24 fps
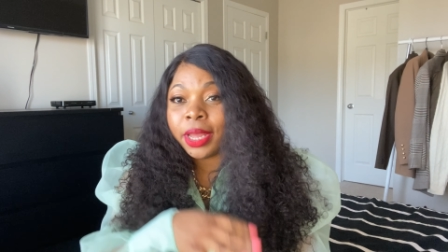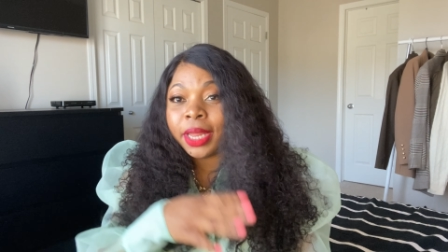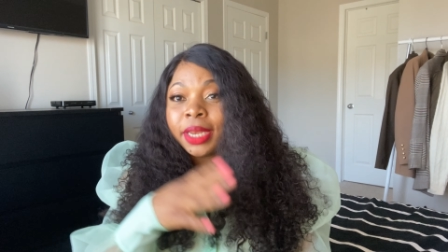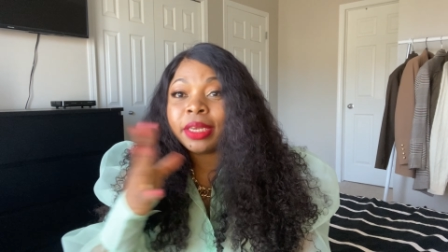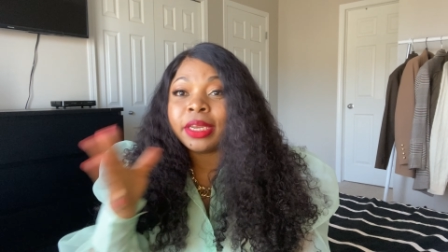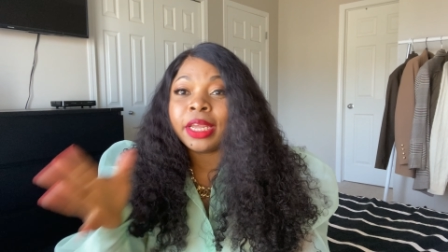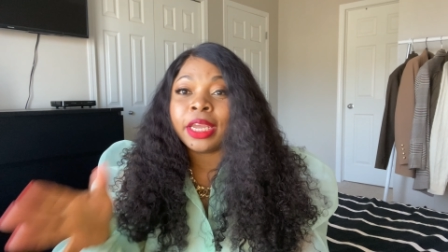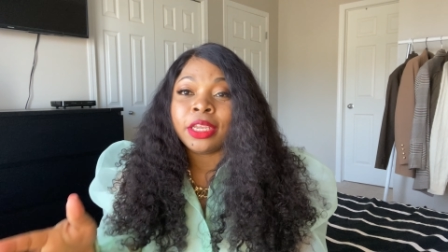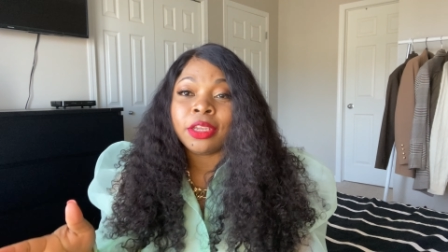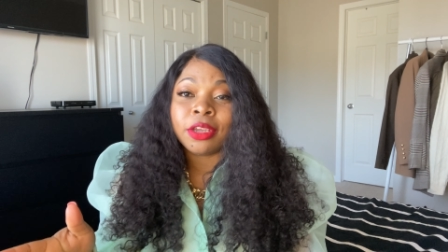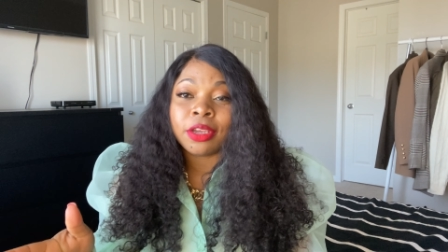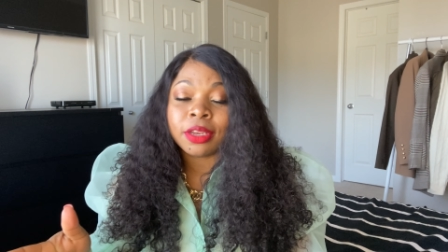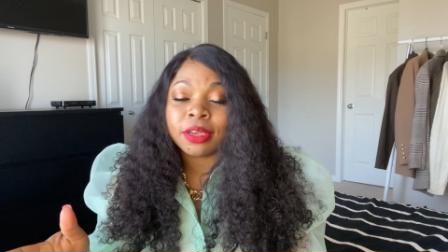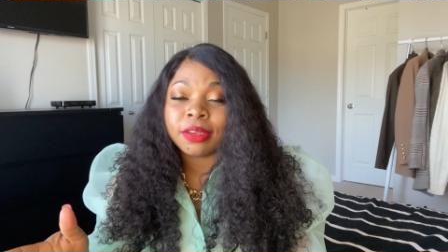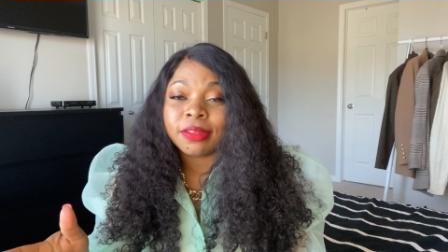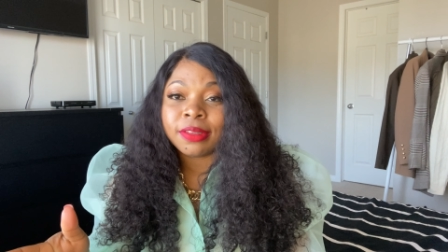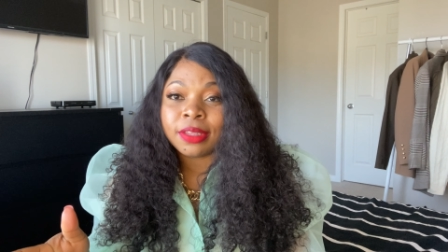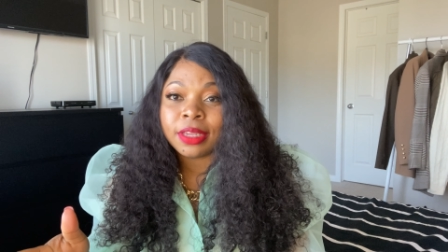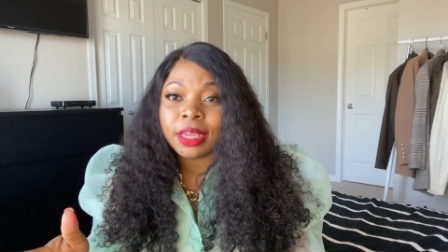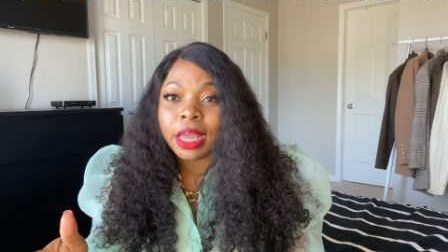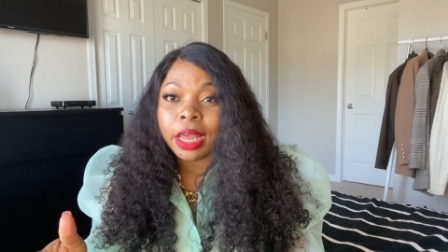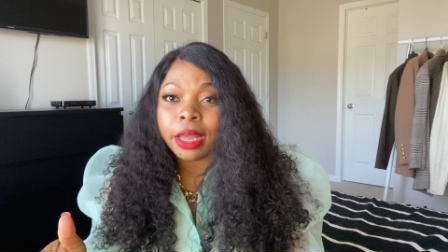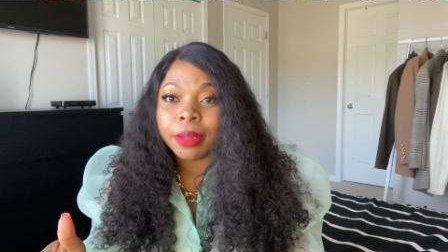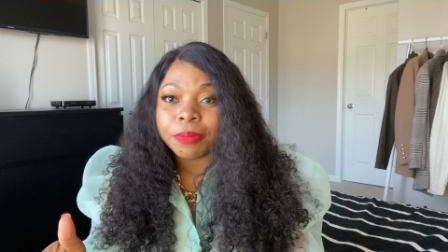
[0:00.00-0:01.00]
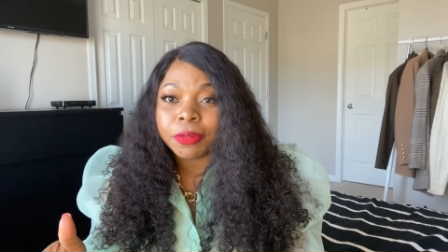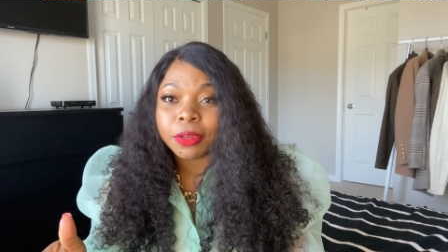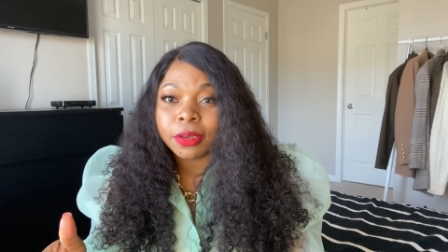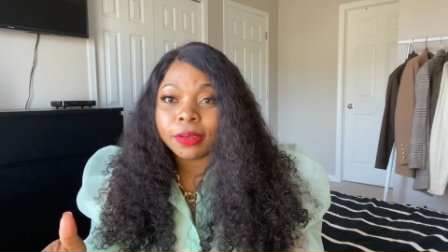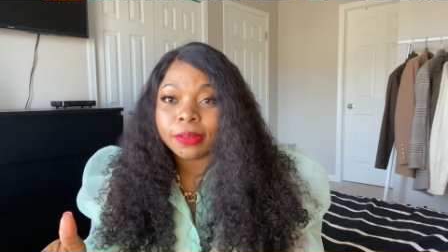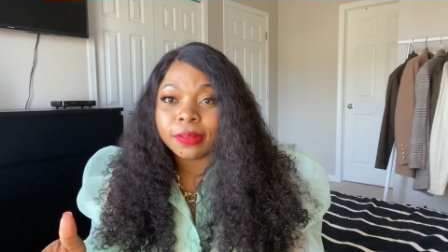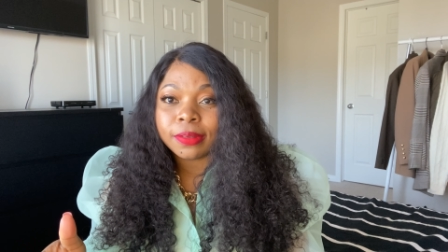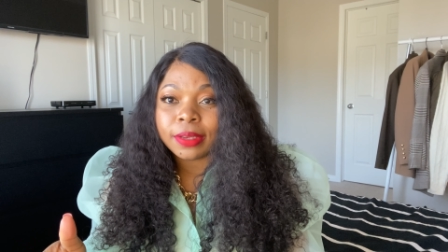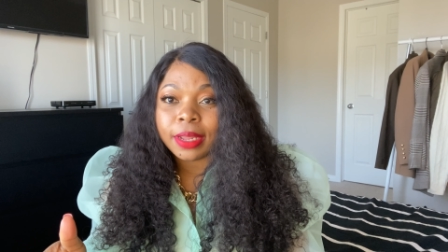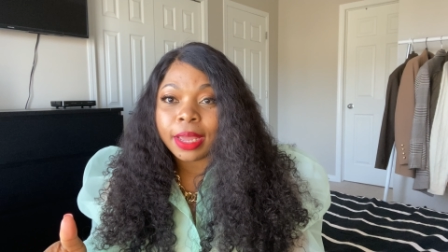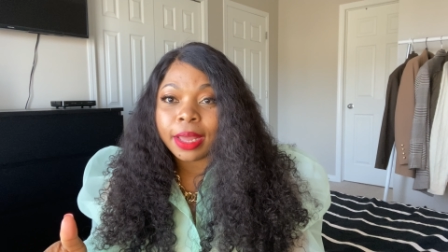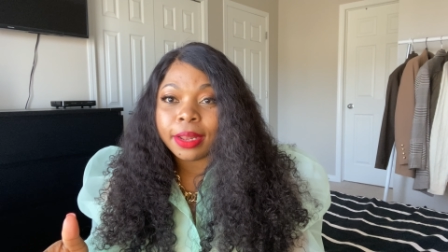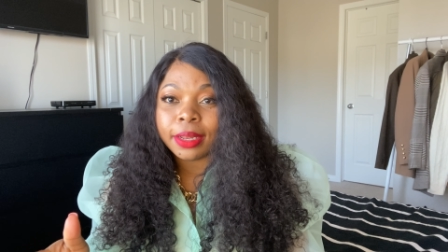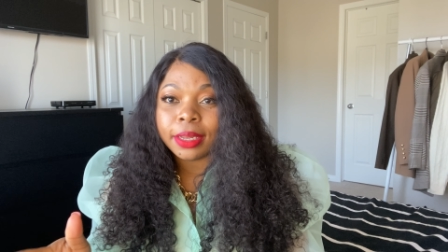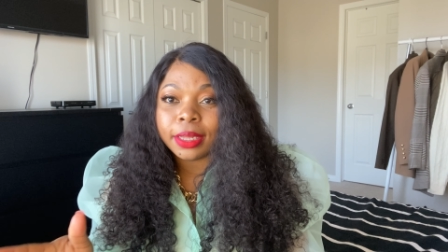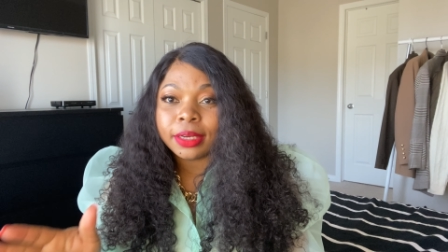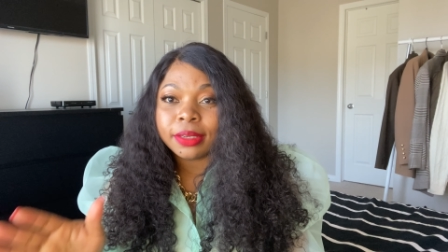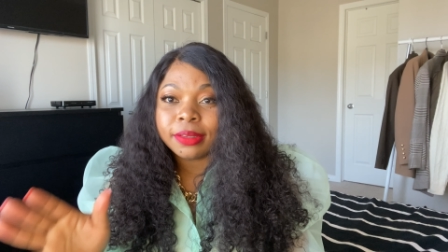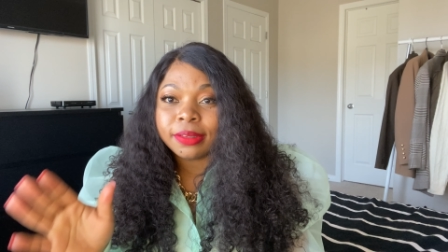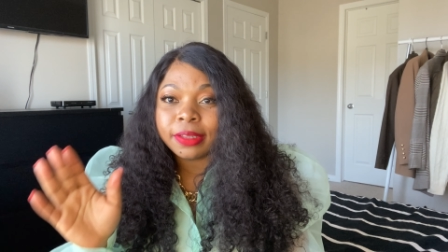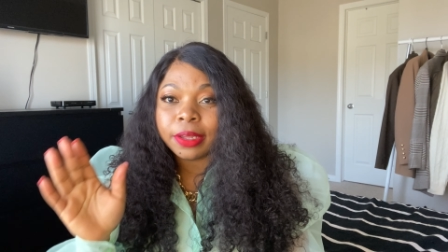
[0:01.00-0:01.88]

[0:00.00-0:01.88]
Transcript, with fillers: And then you're going to see how I'm going to style it.